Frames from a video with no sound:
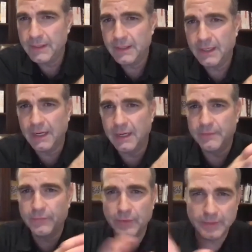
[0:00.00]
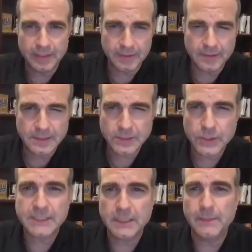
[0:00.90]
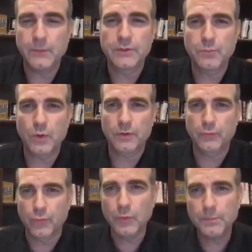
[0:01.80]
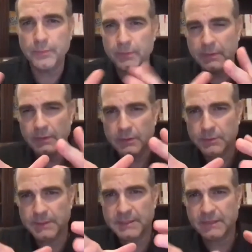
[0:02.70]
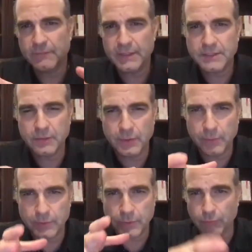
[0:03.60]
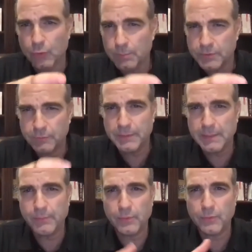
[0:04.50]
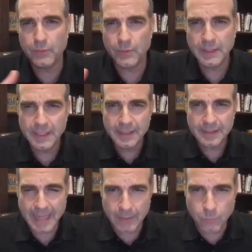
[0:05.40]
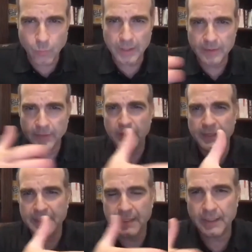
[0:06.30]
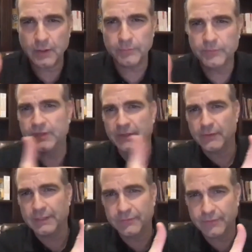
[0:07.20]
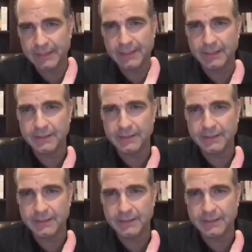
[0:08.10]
If you look at the system, it was more group specific. So there was groups of people who had one thinking. They called synchronous thinking.